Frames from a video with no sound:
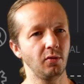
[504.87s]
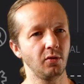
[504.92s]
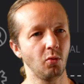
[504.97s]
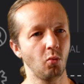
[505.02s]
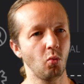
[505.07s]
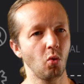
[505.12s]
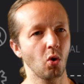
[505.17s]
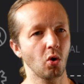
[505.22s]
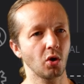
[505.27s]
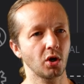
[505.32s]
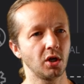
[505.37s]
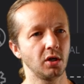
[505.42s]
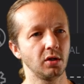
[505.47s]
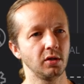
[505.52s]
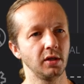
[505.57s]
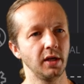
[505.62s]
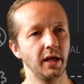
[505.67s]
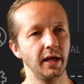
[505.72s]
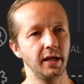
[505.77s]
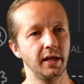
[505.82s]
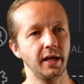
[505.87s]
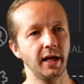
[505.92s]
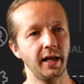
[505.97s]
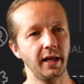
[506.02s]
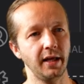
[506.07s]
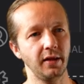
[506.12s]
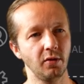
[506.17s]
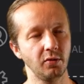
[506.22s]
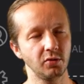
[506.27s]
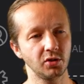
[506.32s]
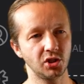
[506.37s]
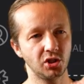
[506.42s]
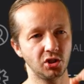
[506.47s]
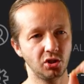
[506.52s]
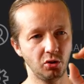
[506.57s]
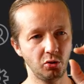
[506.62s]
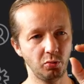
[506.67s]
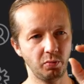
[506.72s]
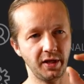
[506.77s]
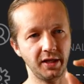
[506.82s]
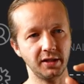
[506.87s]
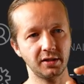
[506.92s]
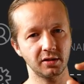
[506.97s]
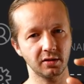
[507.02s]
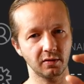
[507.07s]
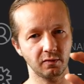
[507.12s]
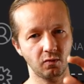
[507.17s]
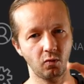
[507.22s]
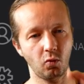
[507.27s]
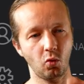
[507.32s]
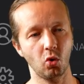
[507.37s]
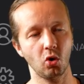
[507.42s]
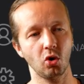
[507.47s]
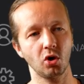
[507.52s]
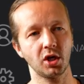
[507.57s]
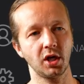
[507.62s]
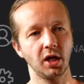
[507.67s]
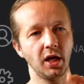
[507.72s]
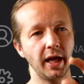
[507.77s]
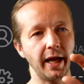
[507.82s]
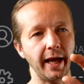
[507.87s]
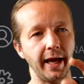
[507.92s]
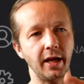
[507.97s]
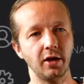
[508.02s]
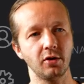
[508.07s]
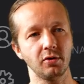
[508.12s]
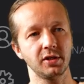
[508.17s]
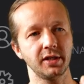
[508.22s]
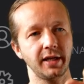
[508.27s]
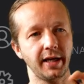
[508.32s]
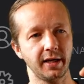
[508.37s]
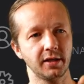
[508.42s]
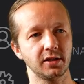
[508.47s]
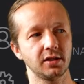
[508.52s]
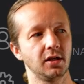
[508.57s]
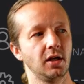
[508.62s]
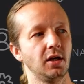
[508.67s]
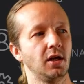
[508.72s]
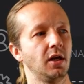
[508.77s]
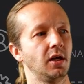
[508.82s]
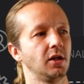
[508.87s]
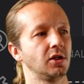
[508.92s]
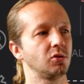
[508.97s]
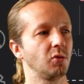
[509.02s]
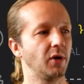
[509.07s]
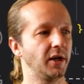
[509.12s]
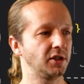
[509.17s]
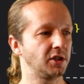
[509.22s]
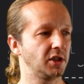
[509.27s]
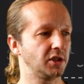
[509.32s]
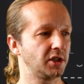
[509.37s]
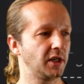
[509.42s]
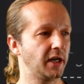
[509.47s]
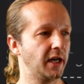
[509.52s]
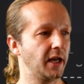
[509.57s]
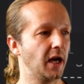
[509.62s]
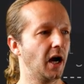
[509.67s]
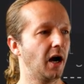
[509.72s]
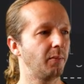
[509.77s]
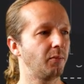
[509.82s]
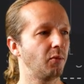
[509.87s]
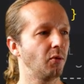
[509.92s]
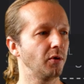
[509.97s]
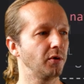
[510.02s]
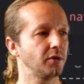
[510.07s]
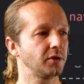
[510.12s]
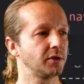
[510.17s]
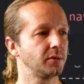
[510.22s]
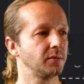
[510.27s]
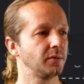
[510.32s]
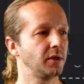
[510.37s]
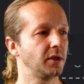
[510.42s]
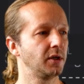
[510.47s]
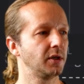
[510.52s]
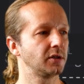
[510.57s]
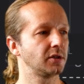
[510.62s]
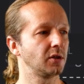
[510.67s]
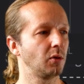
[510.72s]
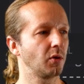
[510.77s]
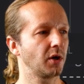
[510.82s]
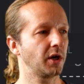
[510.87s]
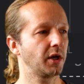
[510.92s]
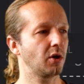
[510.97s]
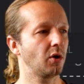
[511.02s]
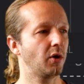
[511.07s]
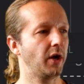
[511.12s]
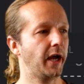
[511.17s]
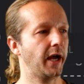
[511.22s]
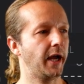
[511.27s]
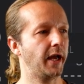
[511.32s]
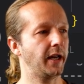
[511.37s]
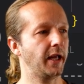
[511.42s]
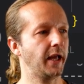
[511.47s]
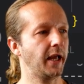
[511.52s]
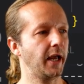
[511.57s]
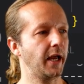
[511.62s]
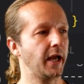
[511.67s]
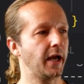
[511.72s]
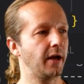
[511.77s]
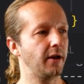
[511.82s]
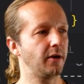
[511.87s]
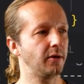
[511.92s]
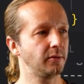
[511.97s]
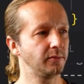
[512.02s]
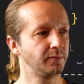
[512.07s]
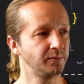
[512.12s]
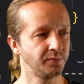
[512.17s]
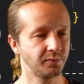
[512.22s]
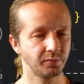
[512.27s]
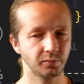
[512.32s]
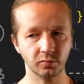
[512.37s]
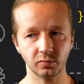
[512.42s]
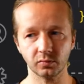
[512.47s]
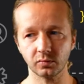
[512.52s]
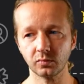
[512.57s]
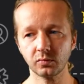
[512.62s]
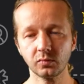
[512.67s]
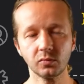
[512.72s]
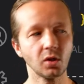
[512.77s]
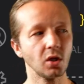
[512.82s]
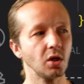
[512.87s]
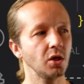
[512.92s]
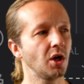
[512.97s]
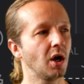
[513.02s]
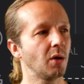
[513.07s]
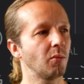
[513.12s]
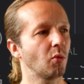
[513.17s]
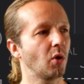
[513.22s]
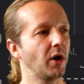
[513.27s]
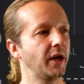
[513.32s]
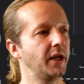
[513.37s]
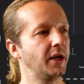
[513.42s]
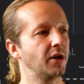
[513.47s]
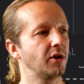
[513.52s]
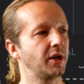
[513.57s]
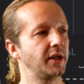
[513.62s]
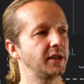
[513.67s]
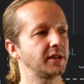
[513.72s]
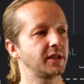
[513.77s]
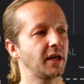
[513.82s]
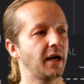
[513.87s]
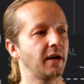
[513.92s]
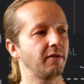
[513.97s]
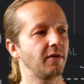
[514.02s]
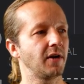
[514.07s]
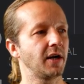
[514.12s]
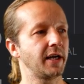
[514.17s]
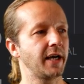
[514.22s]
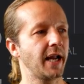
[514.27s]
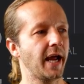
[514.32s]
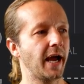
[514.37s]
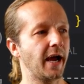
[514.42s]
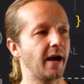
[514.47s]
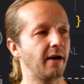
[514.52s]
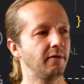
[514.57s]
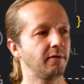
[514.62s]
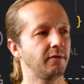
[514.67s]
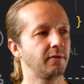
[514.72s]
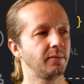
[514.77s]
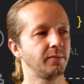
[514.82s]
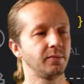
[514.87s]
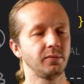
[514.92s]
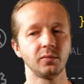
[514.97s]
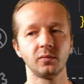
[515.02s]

work and getting those two pieces of work anchor text transitioning upwards. So we're gonna go ahead and come right here inside of our nav,